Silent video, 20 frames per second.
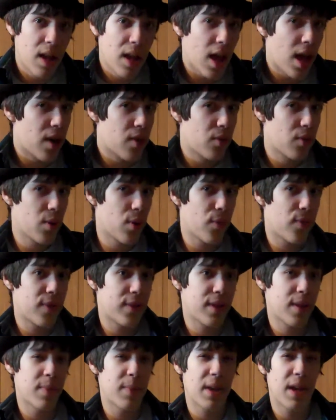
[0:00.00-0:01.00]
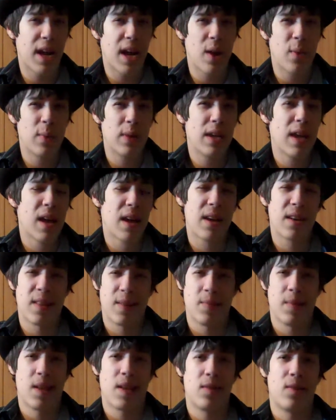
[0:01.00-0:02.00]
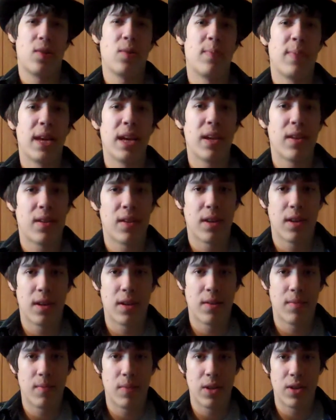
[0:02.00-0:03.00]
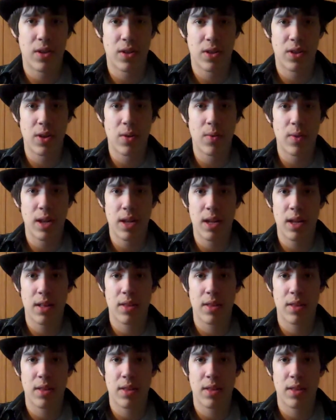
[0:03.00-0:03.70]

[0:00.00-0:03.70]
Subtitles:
I don't know if it's something I would get because I'm not too big into Sony.